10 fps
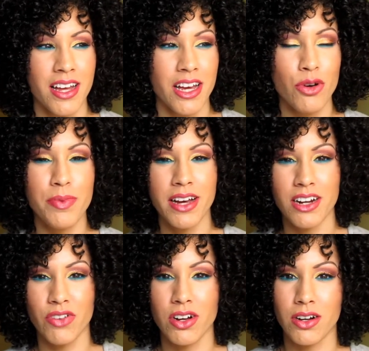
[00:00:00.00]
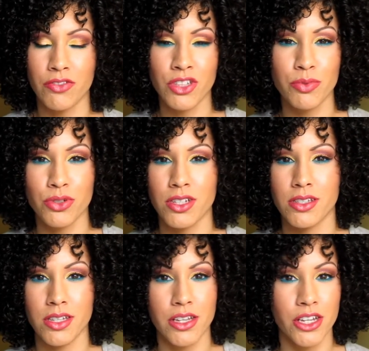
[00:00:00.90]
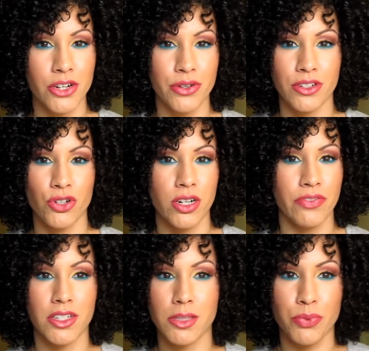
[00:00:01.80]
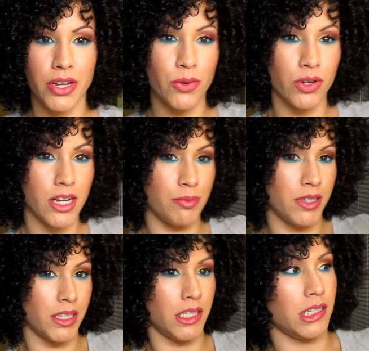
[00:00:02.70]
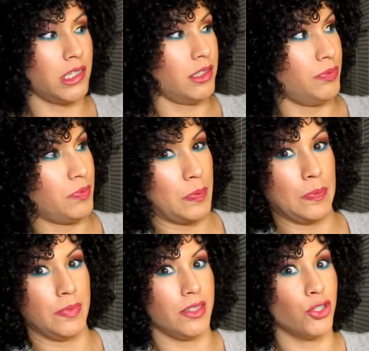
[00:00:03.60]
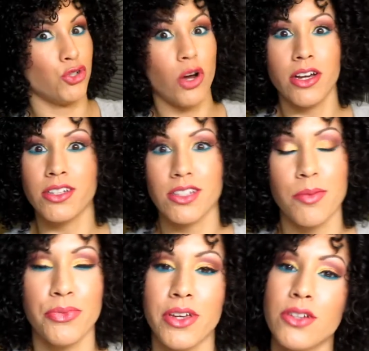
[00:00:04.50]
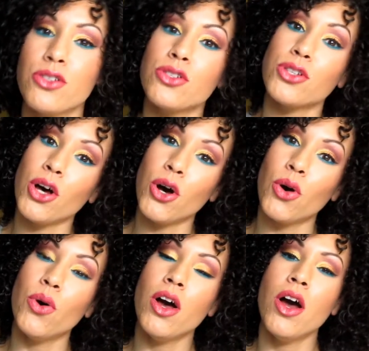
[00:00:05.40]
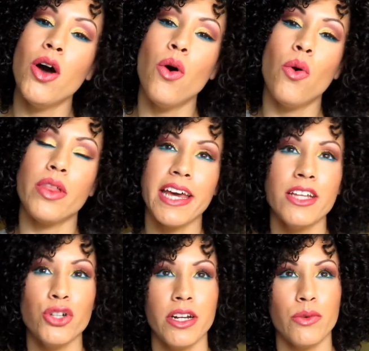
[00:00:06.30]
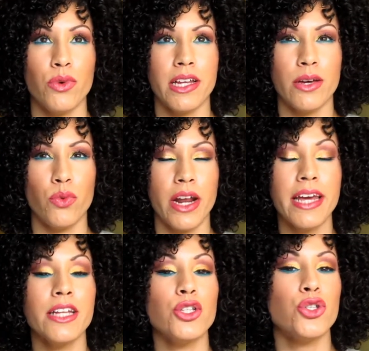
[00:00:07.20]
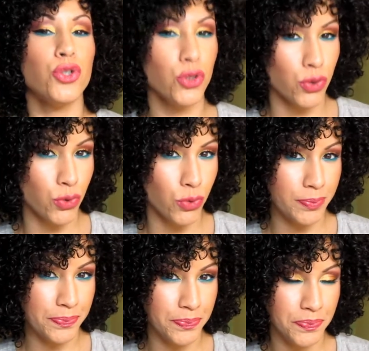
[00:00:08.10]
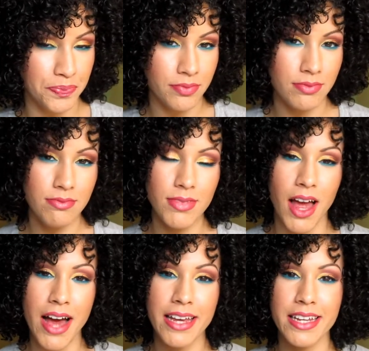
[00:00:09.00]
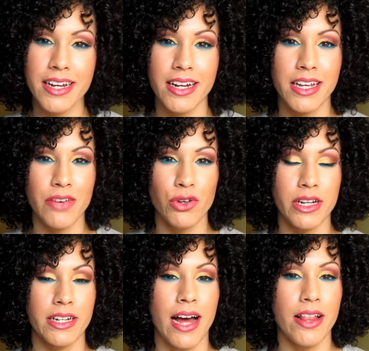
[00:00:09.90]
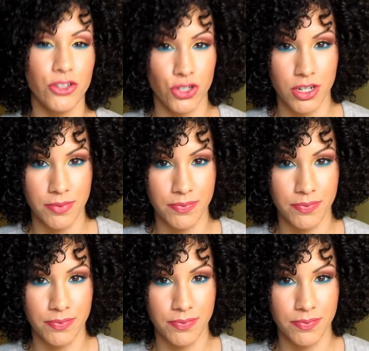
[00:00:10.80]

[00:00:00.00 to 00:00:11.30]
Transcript: would be kind of uncomfortable to sit here and try to explain while I'm like drawing something. So what I can do, I can kind of give you an analogy